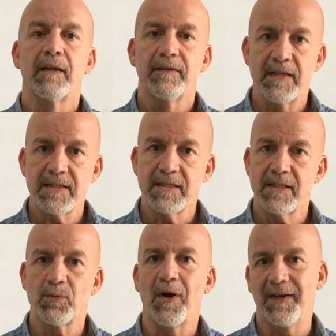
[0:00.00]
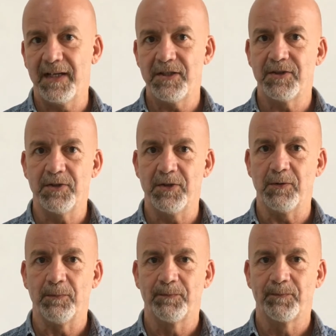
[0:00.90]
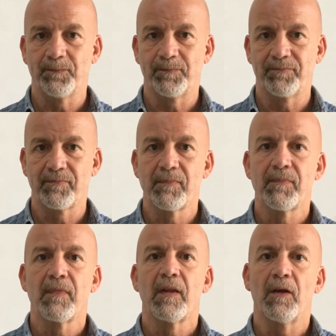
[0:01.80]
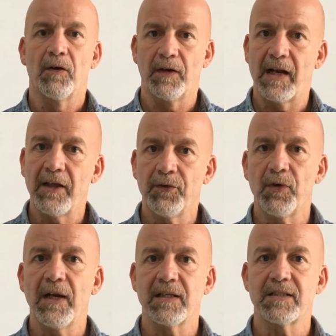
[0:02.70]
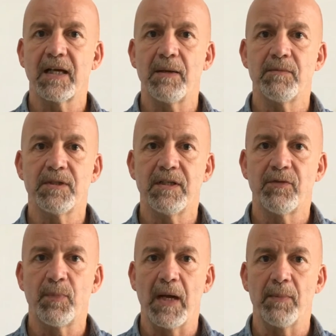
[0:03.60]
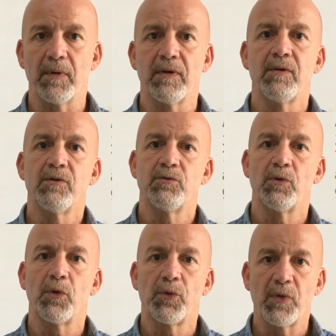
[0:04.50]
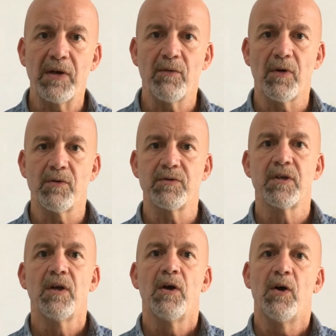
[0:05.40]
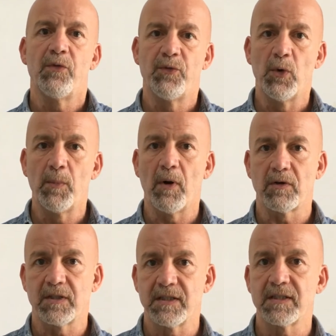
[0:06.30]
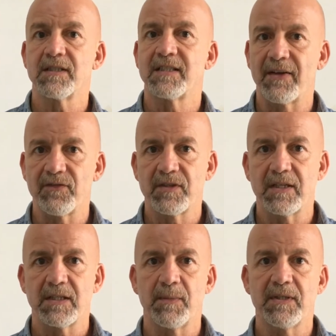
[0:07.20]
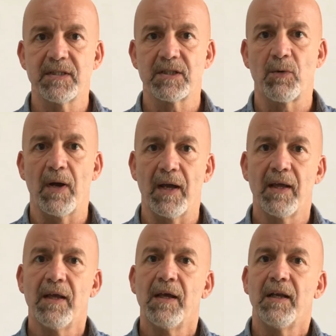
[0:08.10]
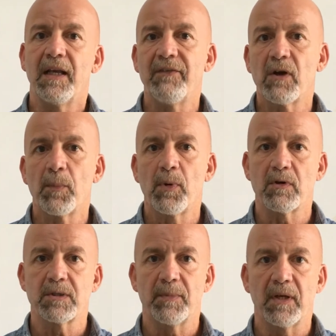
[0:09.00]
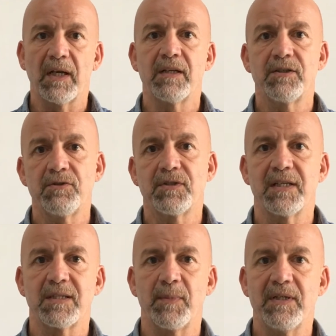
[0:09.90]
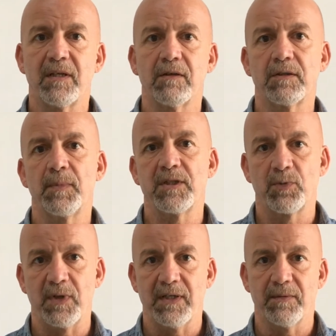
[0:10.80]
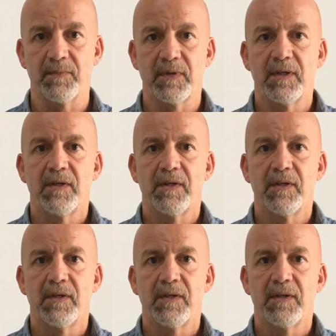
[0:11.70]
This is what I need you to do. On an A3 landscape sheet of paper, draw 3 rows of 4 boxes 7 cm square, leaving approximately a 2 cm gutter between them.